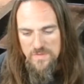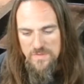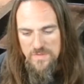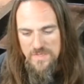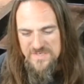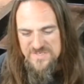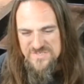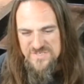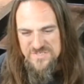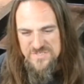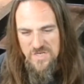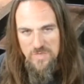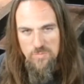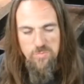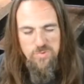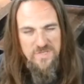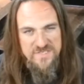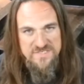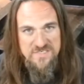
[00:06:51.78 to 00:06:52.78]
it's just
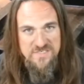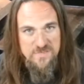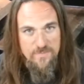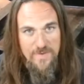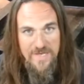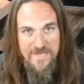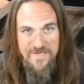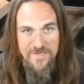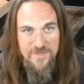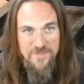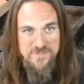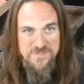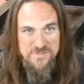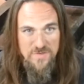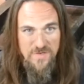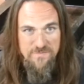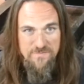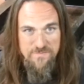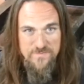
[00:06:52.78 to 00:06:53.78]
unpleasant to my ears,
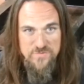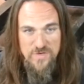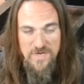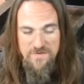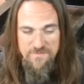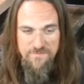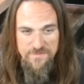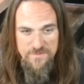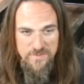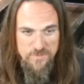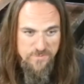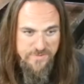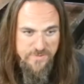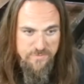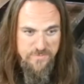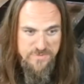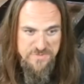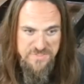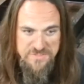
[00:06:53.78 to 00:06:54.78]
so I try to fill it with the
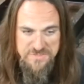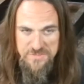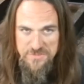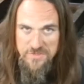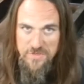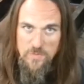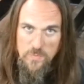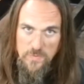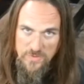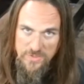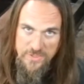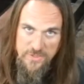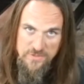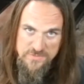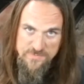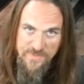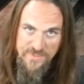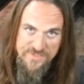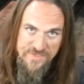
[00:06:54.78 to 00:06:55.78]
music so you don't really hear
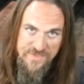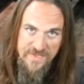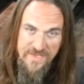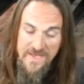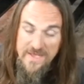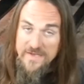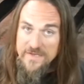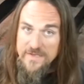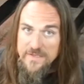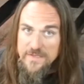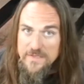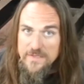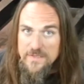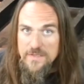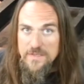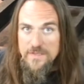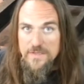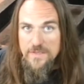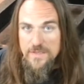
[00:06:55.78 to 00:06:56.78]
as much of that.
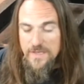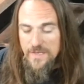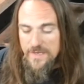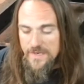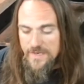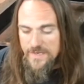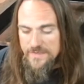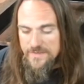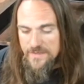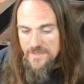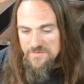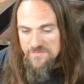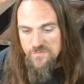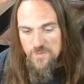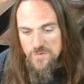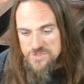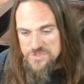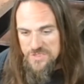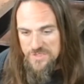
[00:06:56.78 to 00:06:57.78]
And
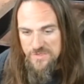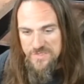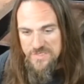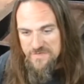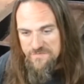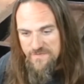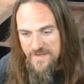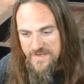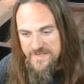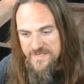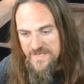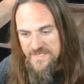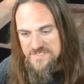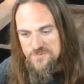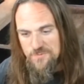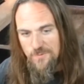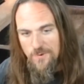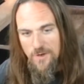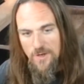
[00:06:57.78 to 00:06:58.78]
unfortunately, if I
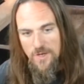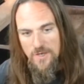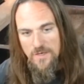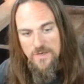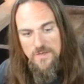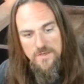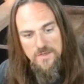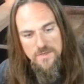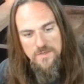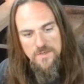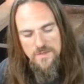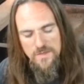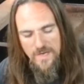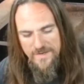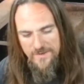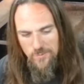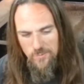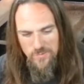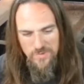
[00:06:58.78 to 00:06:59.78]
guess wrong,
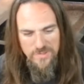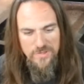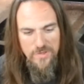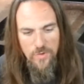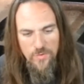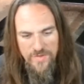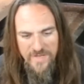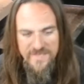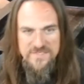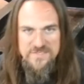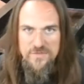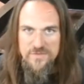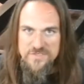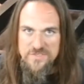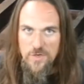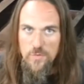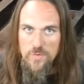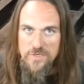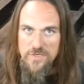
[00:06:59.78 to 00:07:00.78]
I don't really know that till
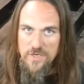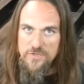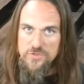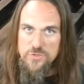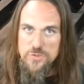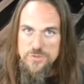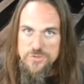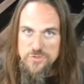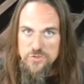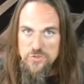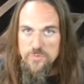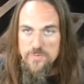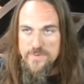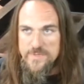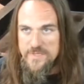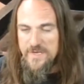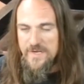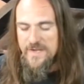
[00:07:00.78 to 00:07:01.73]
it's already on YouTube, and then